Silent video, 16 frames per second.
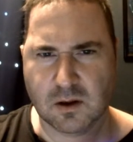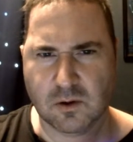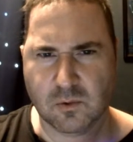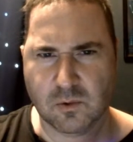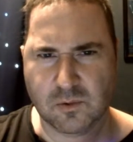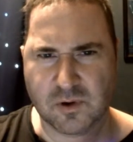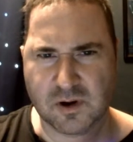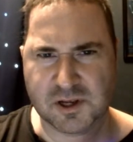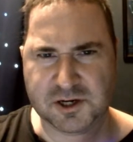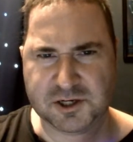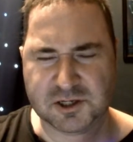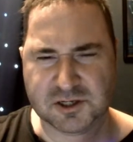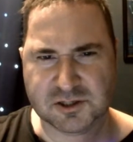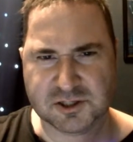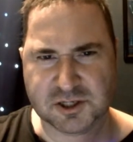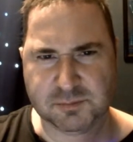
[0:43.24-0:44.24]
What
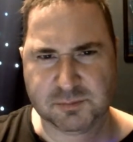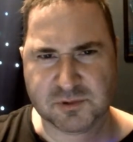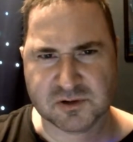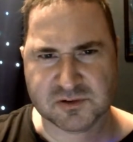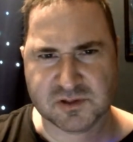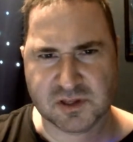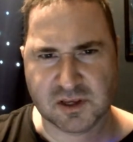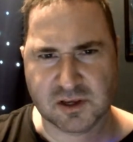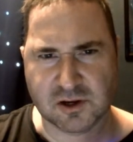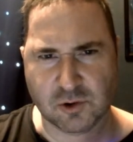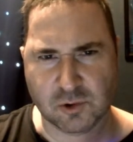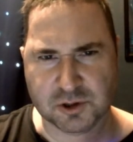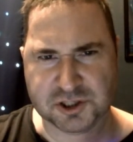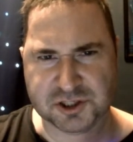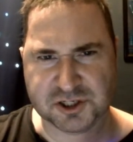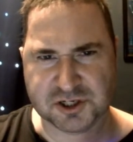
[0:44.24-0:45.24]
relationship does the
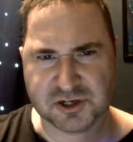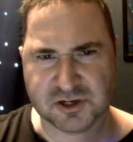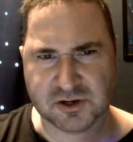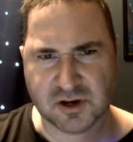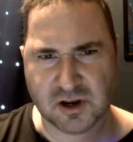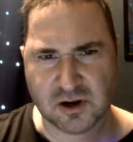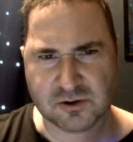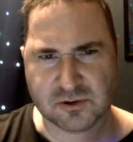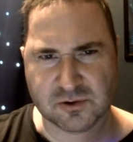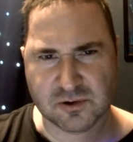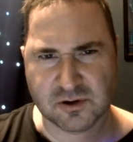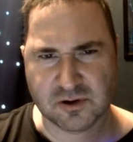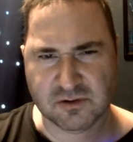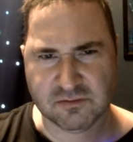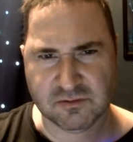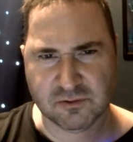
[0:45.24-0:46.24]
Christian doctrine
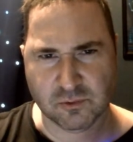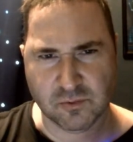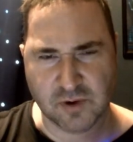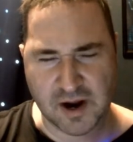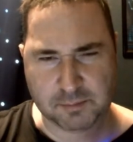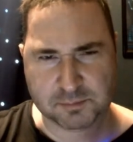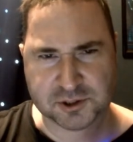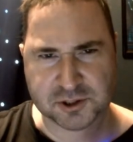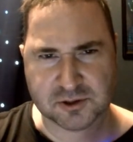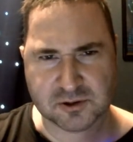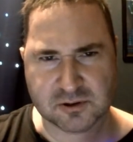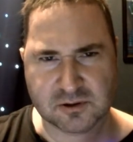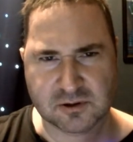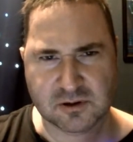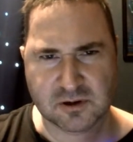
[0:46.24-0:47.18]
of the rapture